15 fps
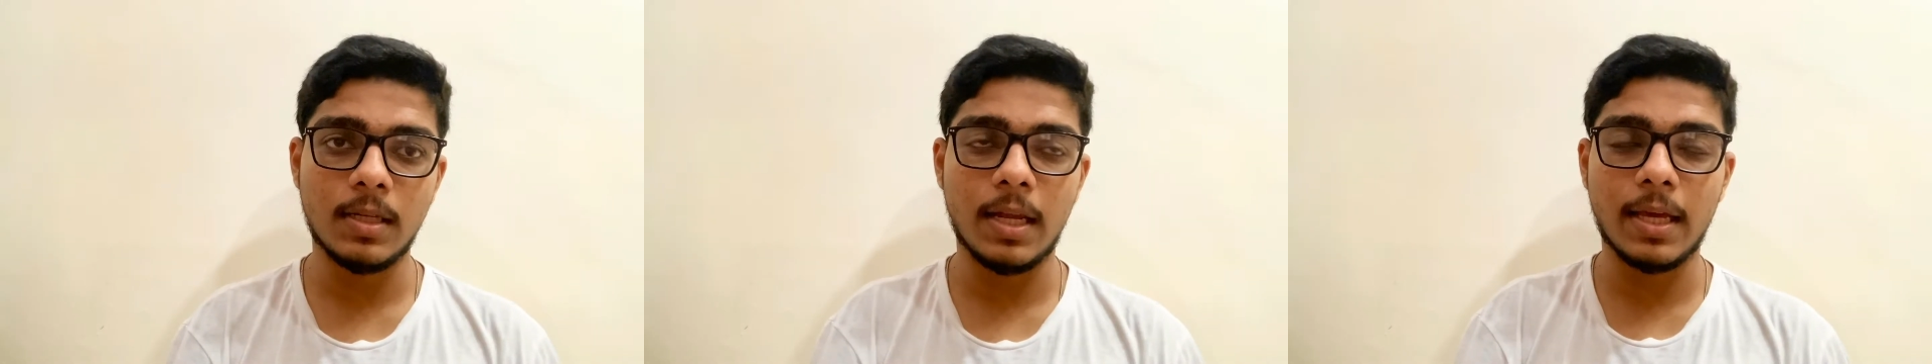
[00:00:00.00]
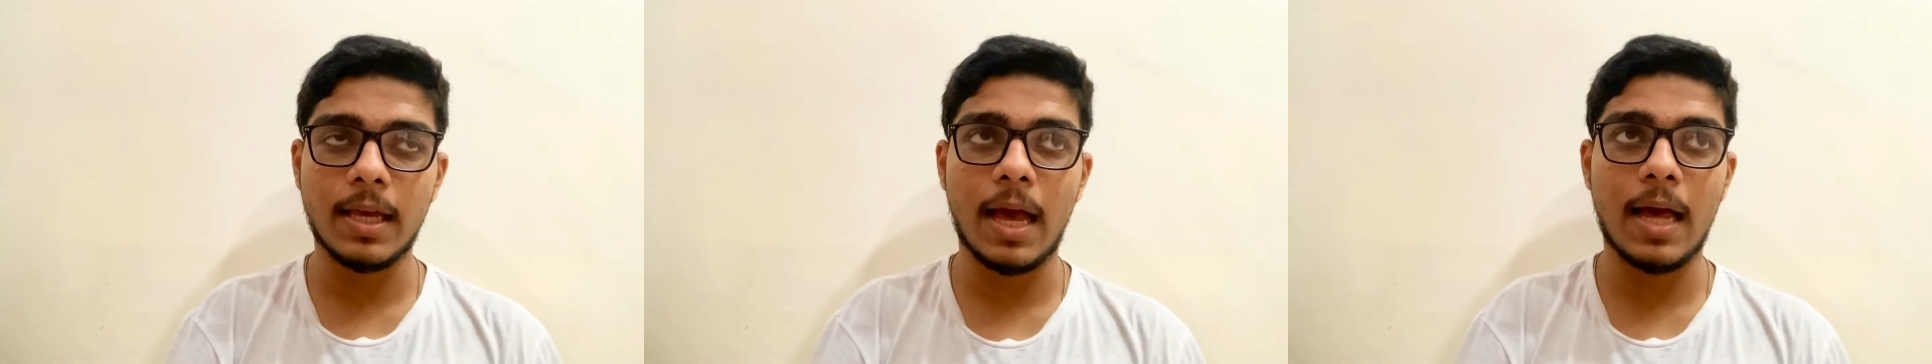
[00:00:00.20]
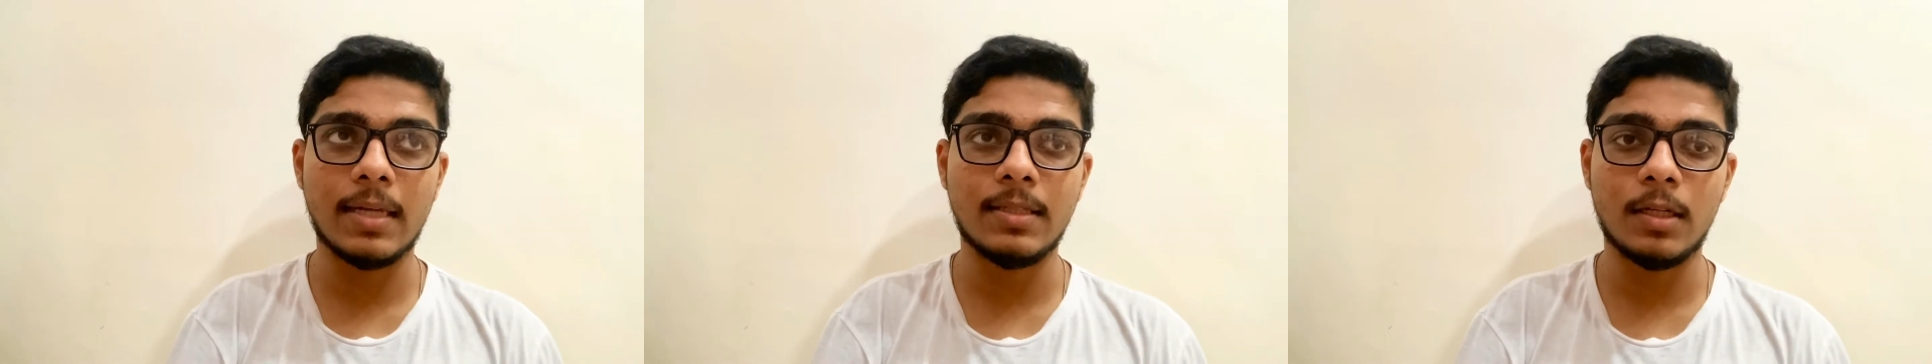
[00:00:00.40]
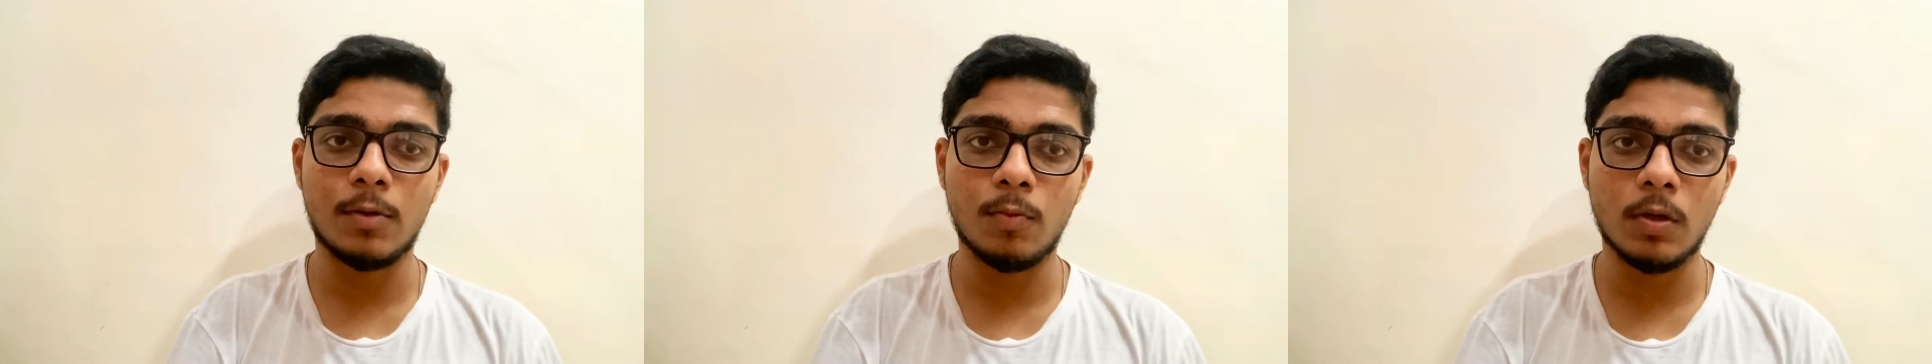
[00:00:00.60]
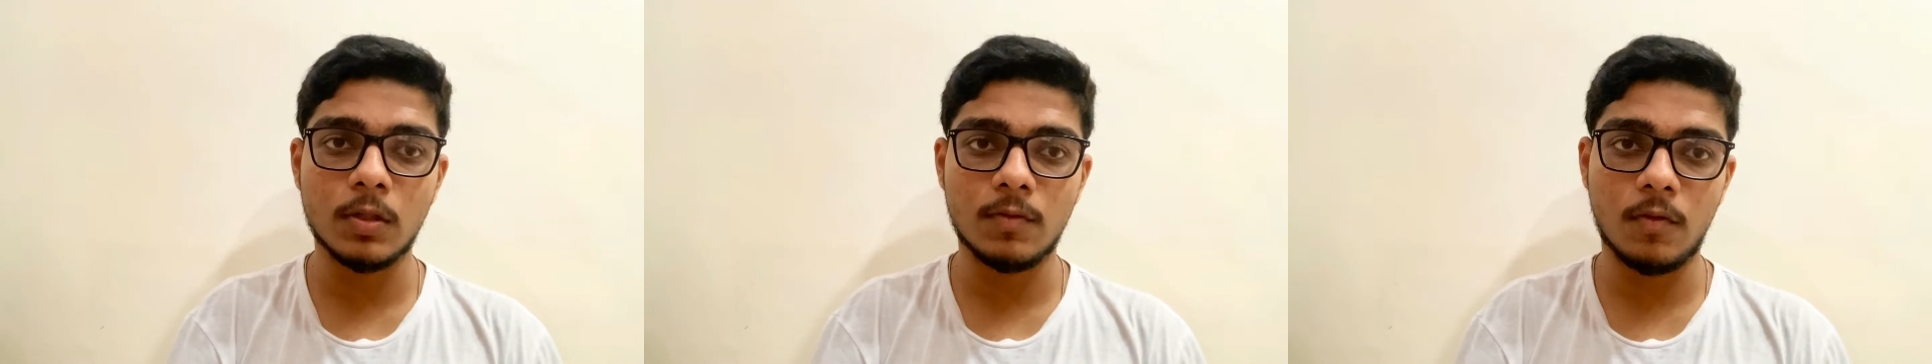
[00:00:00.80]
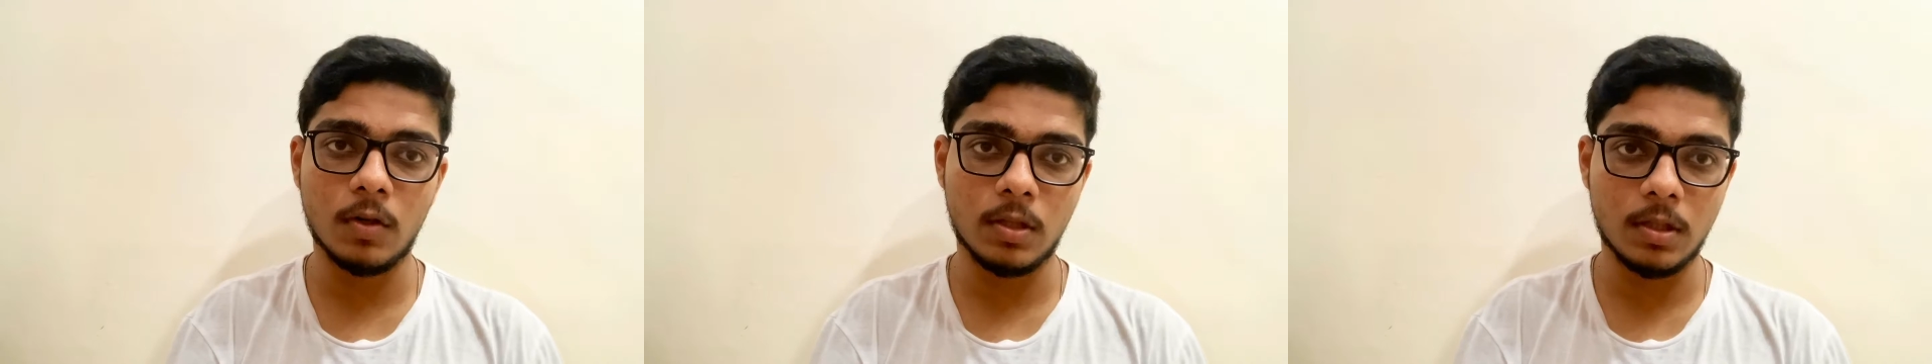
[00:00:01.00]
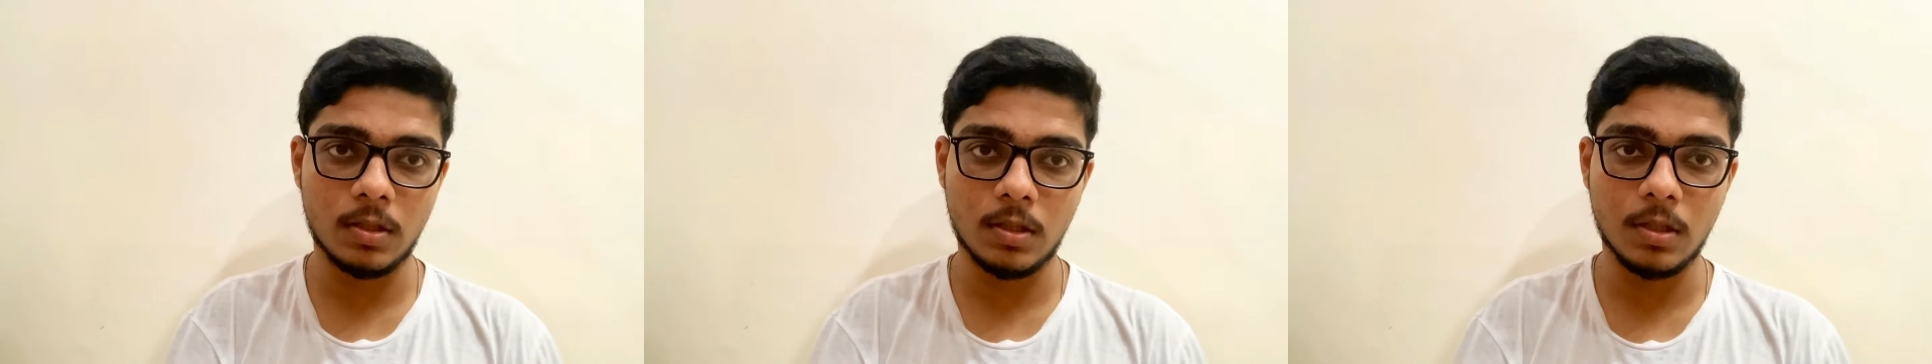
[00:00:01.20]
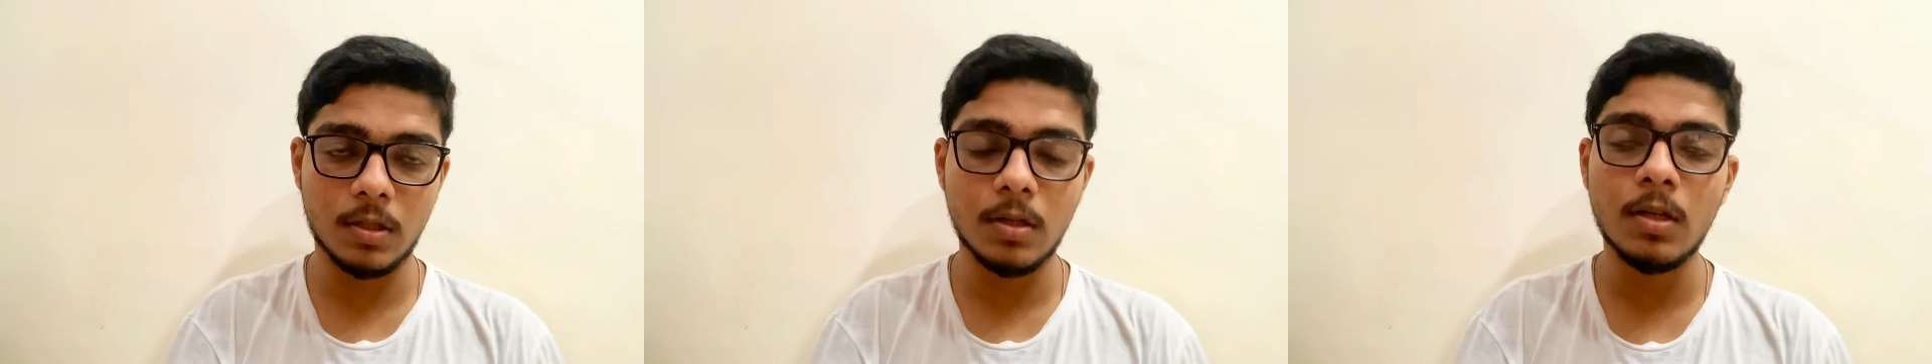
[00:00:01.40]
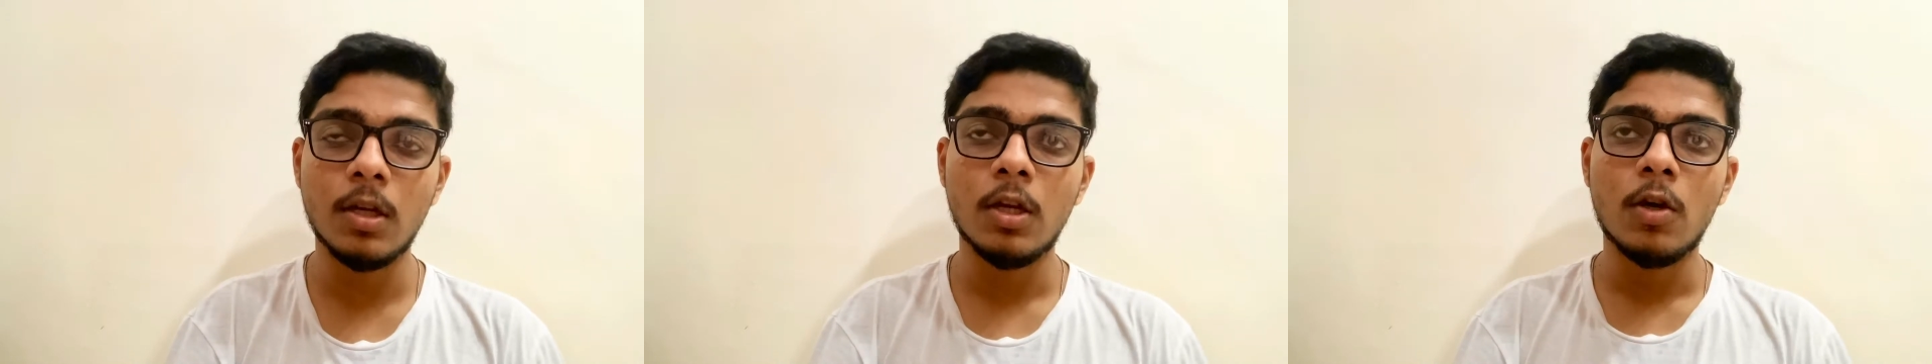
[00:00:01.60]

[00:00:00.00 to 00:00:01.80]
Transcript: like as it was for this year.